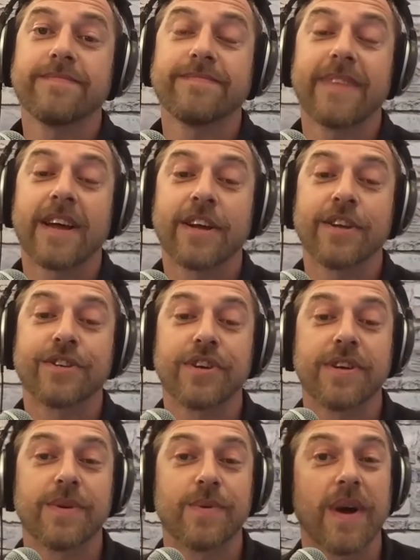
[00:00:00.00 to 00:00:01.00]
I can assure
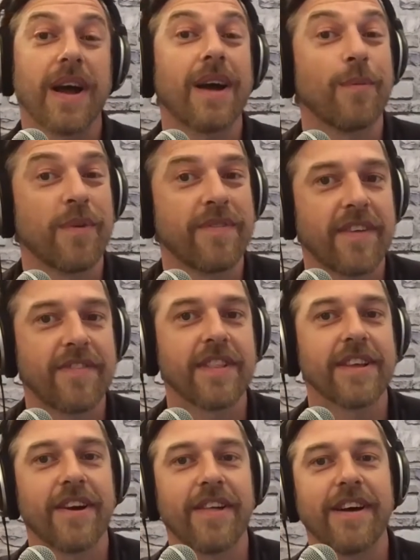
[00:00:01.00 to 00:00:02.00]
you we've
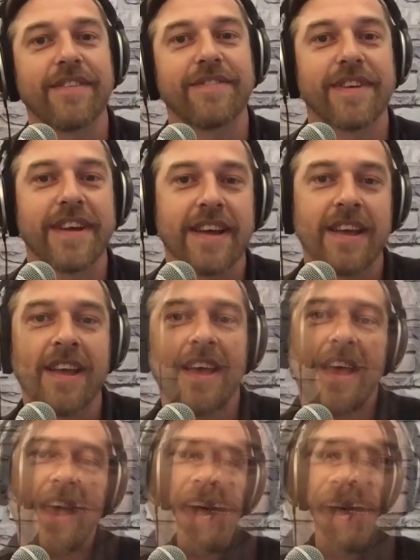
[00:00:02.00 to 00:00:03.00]
definitely got that for you.
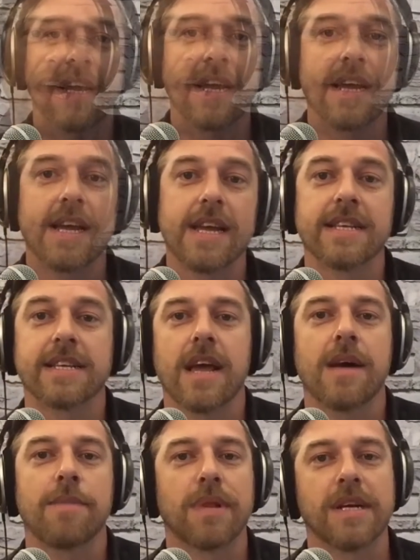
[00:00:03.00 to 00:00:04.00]
It is
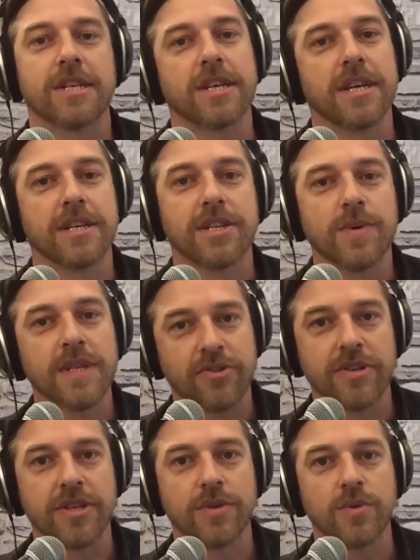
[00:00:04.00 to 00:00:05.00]
a pleasure to
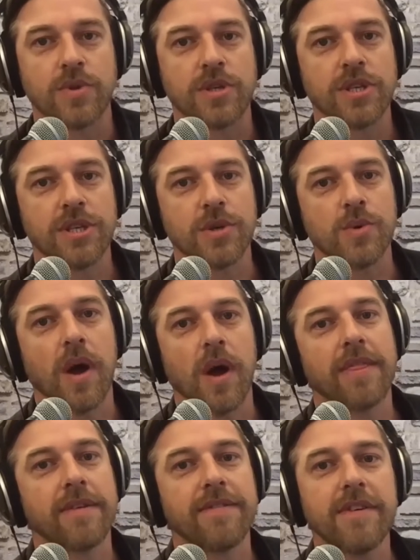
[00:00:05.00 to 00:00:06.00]
introduce to you
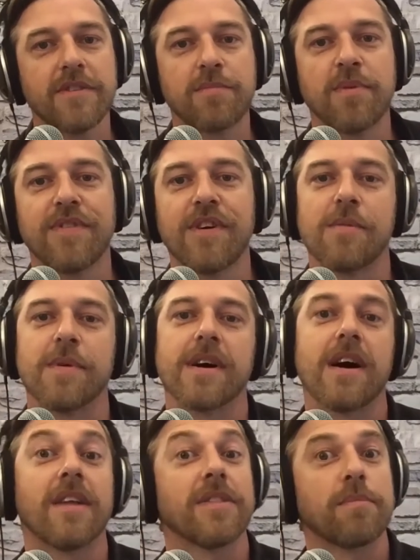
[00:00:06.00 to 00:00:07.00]
the first performer
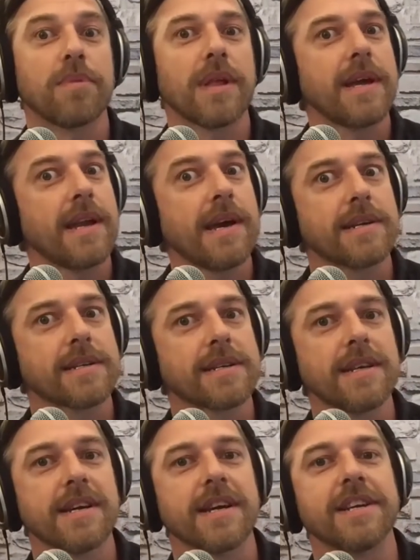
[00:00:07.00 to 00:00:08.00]
on the Playin Art
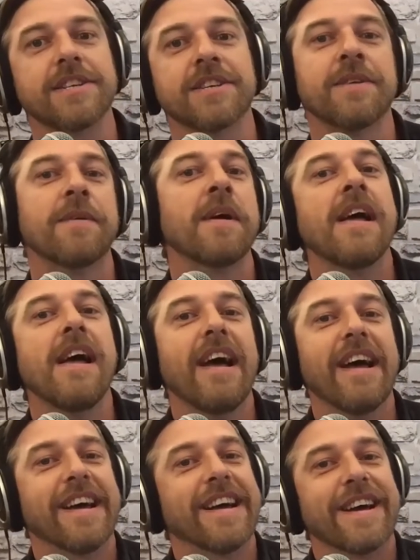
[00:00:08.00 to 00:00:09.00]
stage.
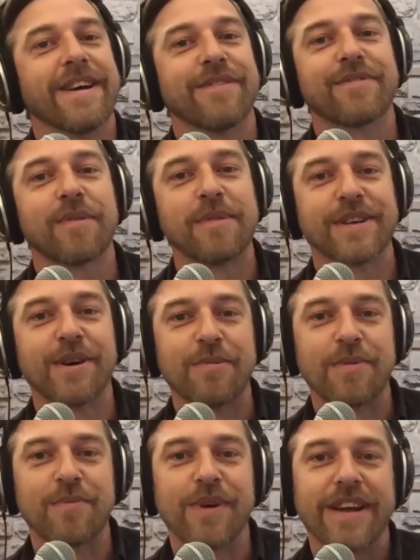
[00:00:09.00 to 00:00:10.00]
From his home
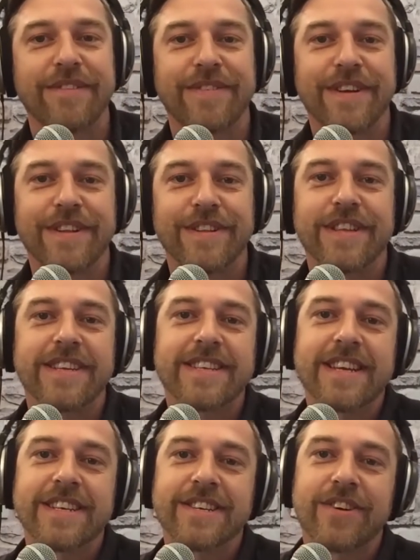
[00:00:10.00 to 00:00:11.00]
in Wakefield,
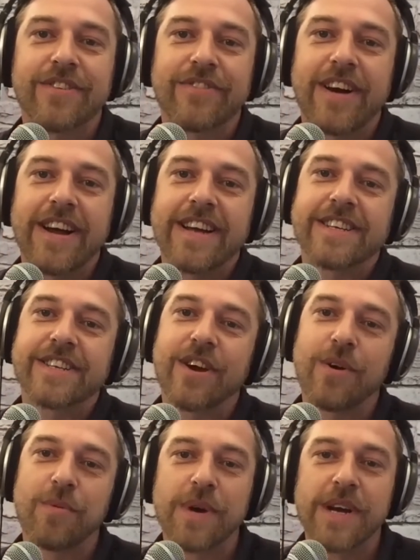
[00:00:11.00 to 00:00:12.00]
singer-songwriter
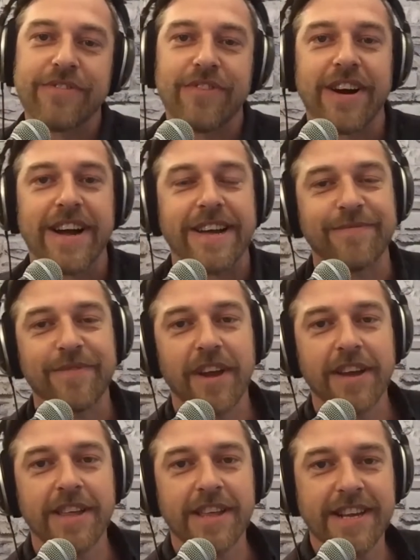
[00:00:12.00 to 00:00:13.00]
Scott Wainwright. Are
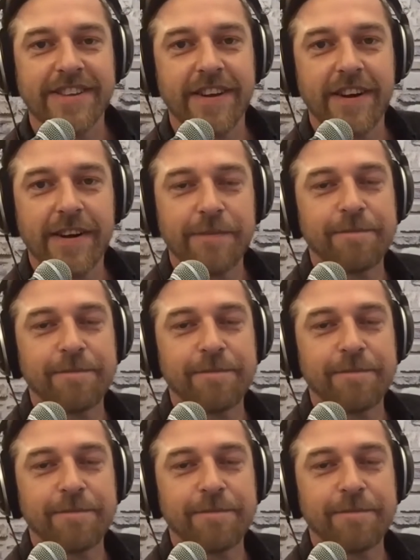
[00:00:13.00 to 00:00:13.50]
you there, Scott?